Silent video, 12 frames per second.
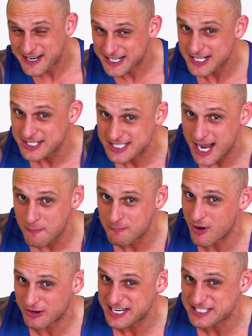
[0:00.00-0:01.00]
because
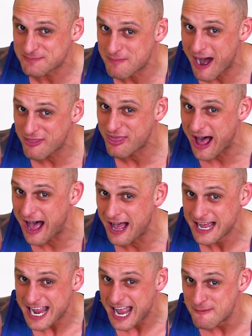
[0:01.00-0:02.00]
somebody's mother